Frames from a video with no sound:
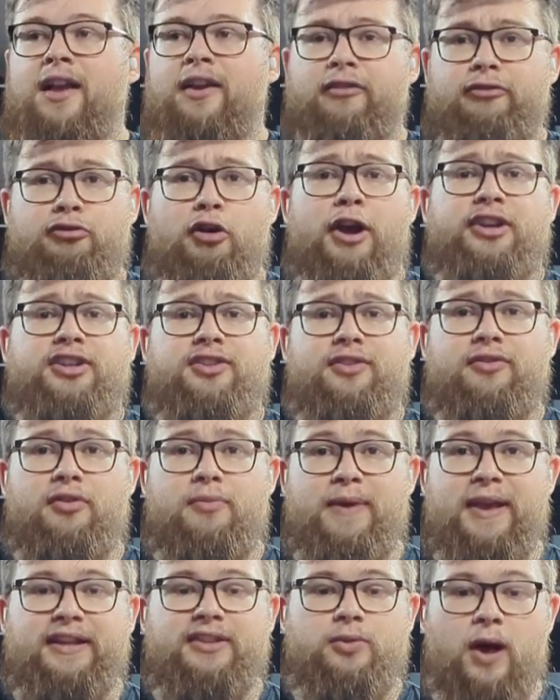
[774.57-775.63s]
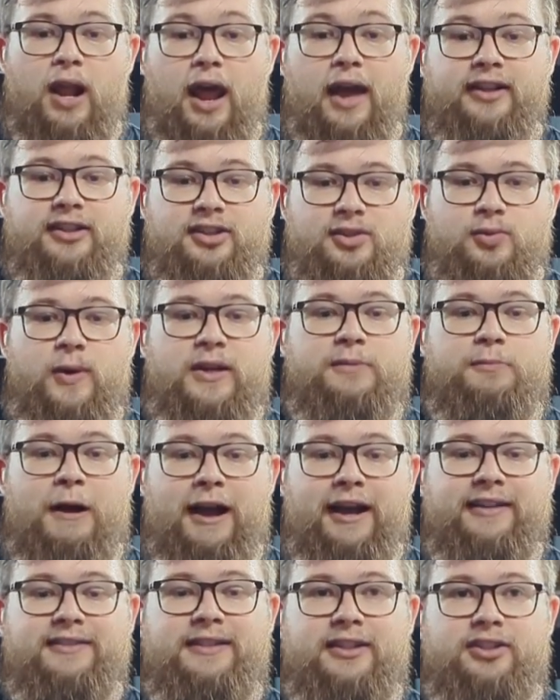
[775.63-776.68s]
fresh for me. So I like to switch my
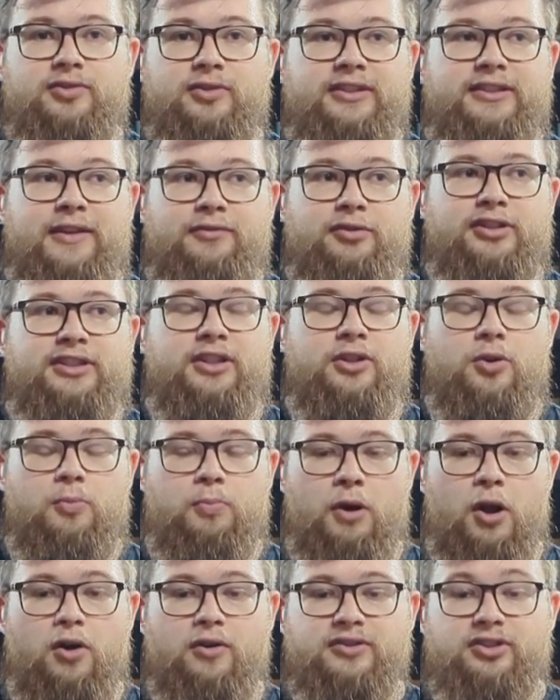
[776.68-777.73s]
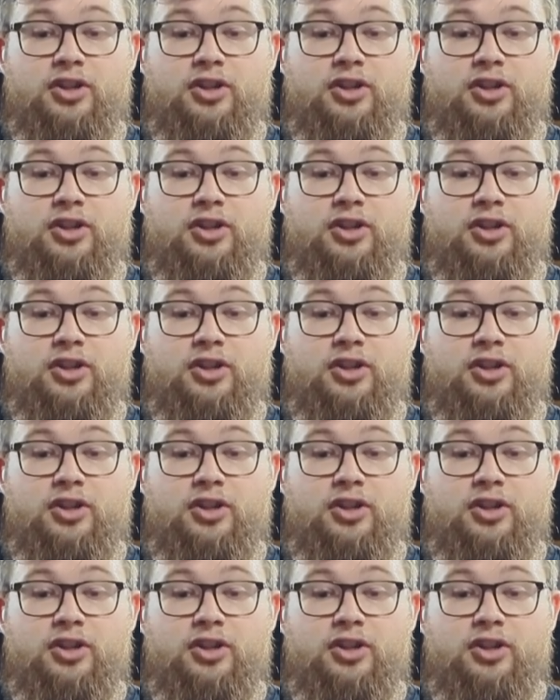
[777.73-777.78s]
accessories every single block.